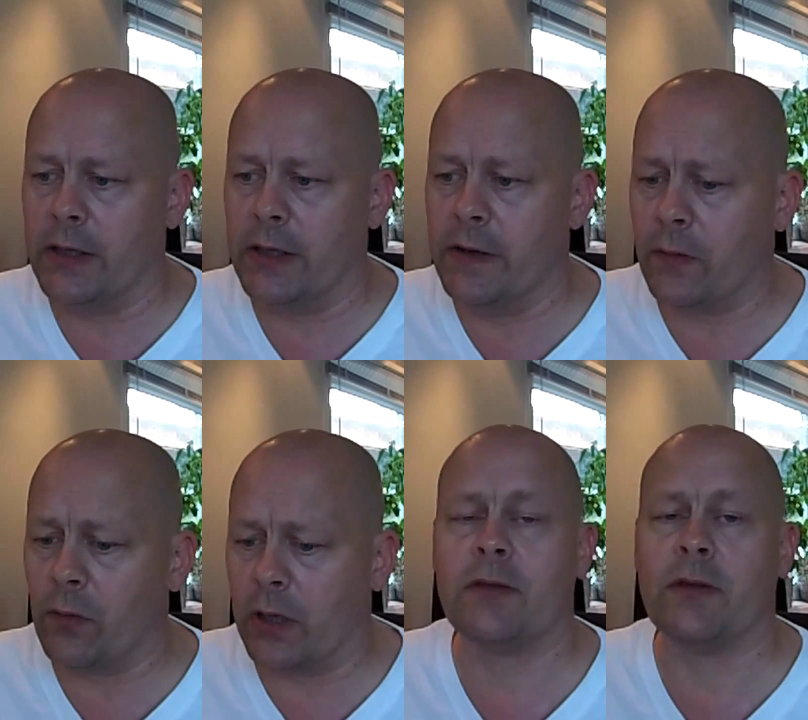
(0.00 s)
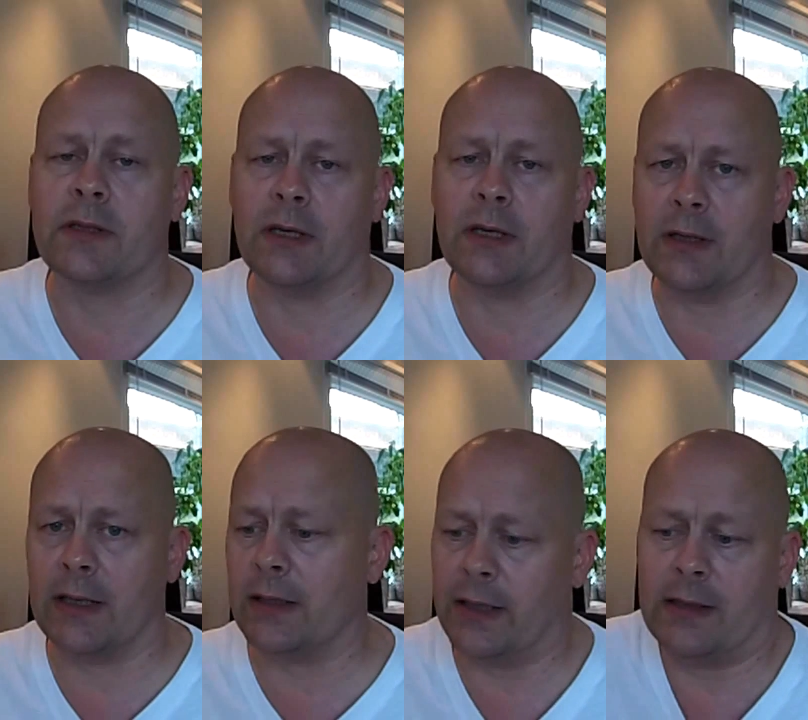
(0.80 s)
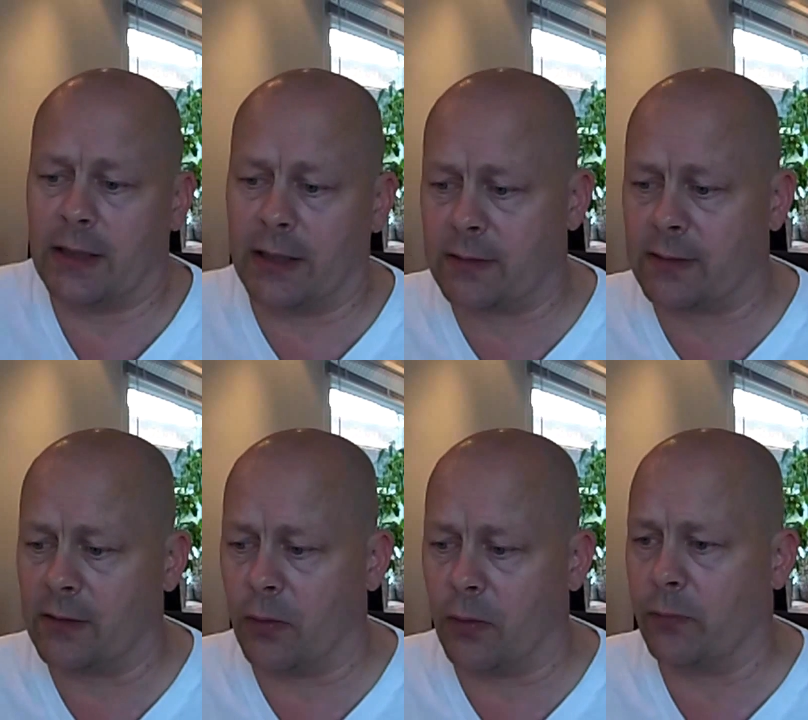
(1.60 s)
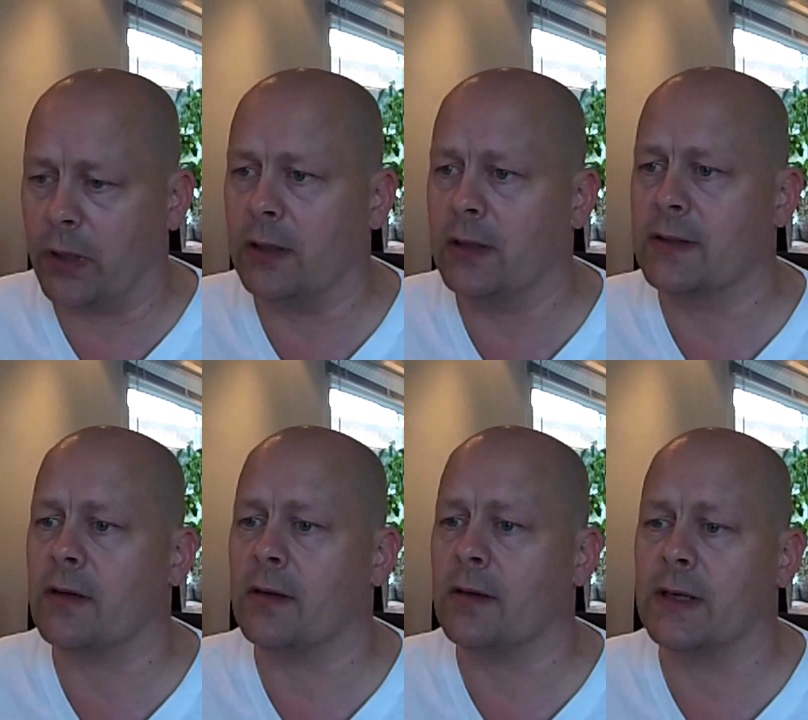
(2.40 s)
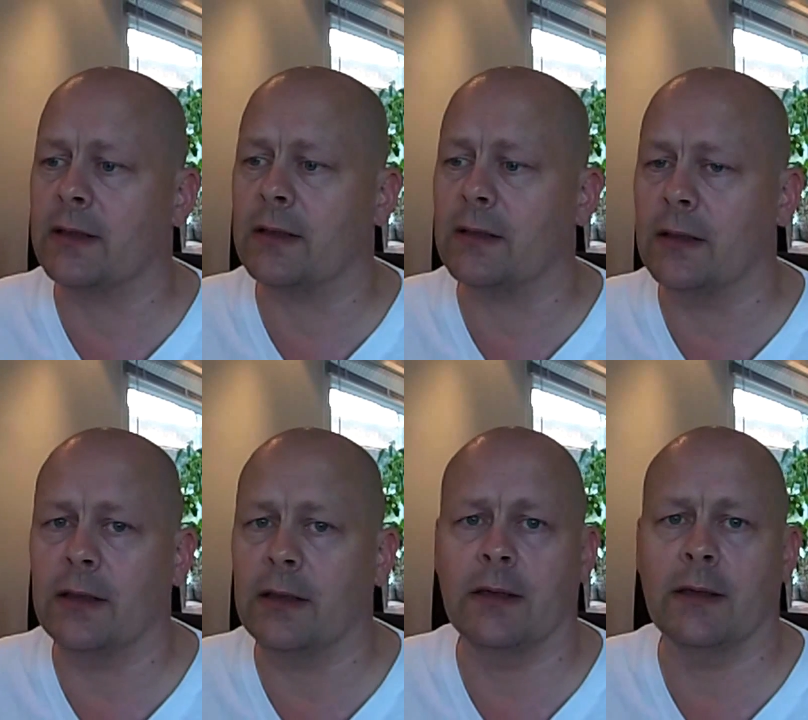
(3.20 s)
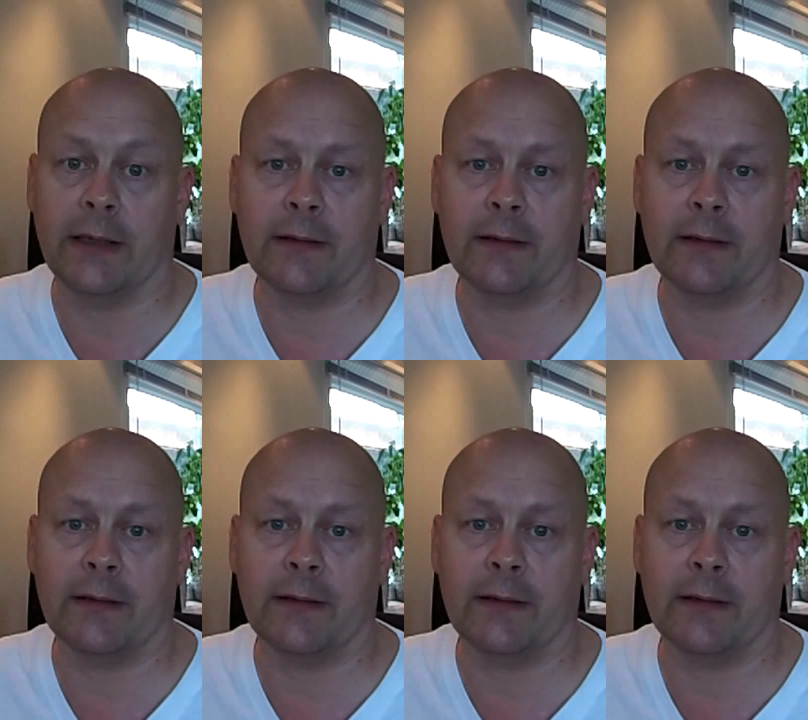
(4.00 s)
If you are interested in that, let us know and we can discuss that later.